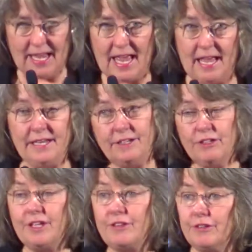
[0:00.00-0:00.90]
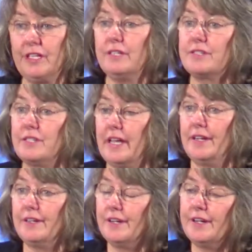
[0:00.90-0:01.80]
And nearly 30 years
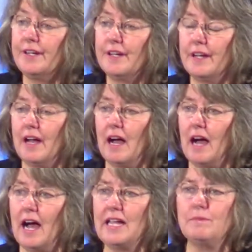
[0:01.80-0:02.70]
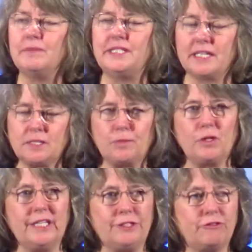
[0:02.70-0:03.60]
later, I am
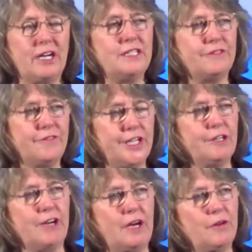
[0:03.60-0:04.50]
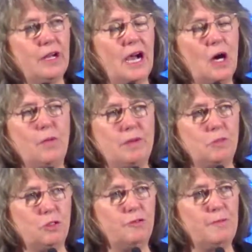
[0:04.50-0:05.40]
desperately trying to figure out how we
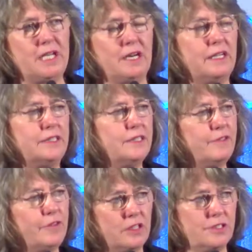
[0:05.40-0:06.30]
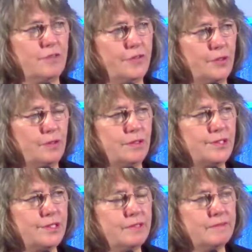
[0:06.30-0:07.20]
move beyond fossil
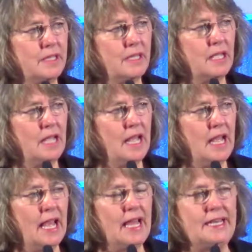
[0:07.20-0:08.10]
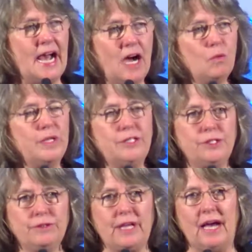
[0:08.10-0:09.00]
fuels, and how we
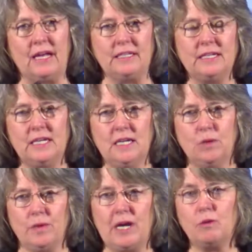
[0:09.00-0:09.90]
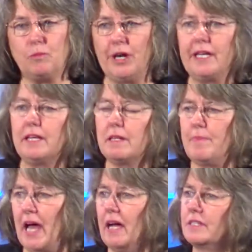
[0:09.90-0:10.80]
do that without breaking the
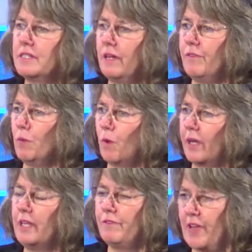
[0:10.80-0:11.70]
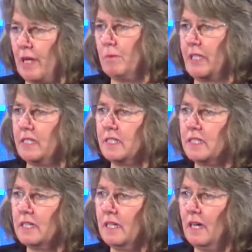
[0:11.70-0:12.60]
backs of the working families
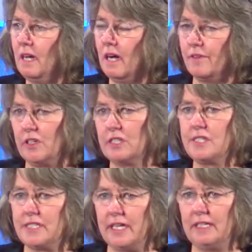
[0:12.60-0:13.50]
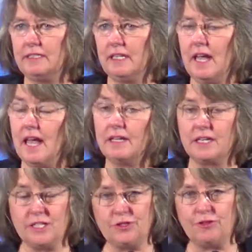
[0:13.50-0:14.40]
of our state and
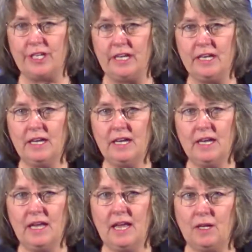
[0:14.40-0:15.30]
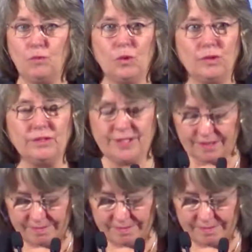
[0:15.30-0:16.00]
country and world.